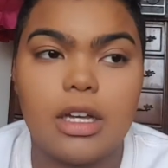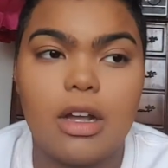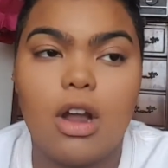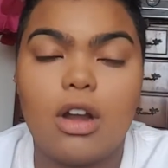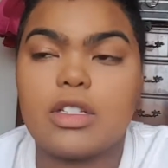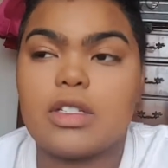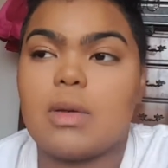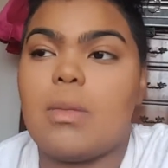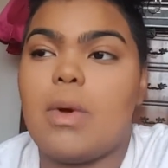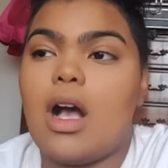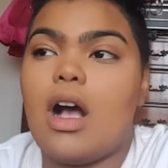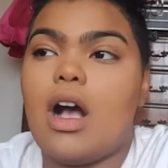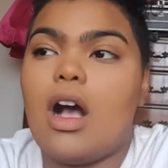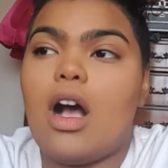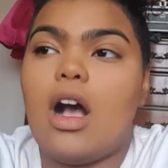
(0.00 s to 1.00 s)
There are some
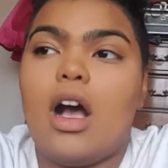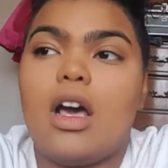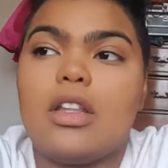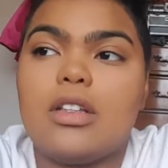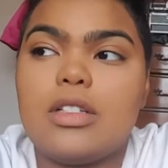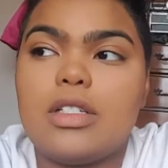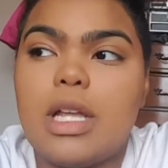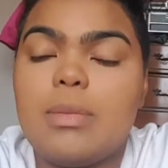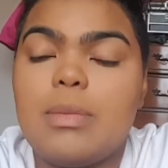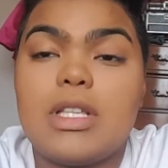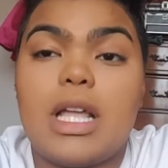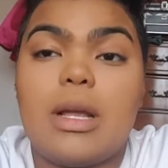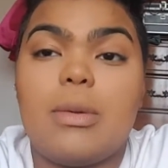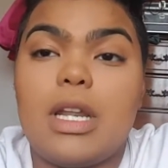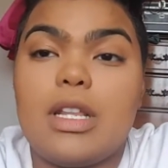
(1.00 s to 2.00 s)
other
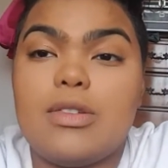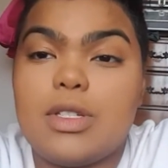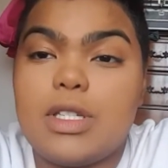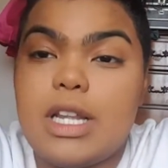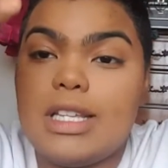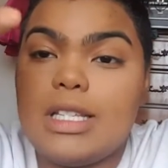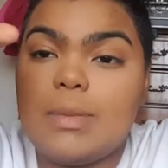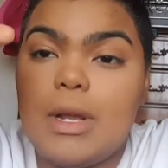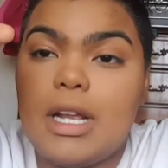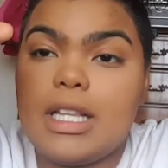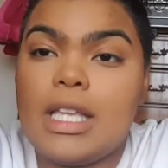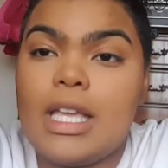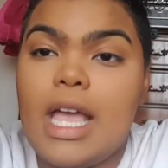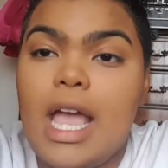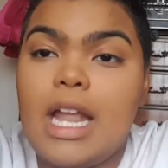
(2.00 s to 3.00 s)
steps, like when I do setting spray
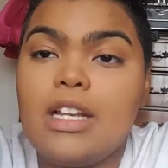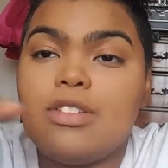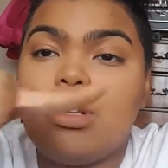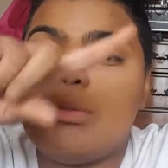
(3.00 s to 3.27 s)
at the end.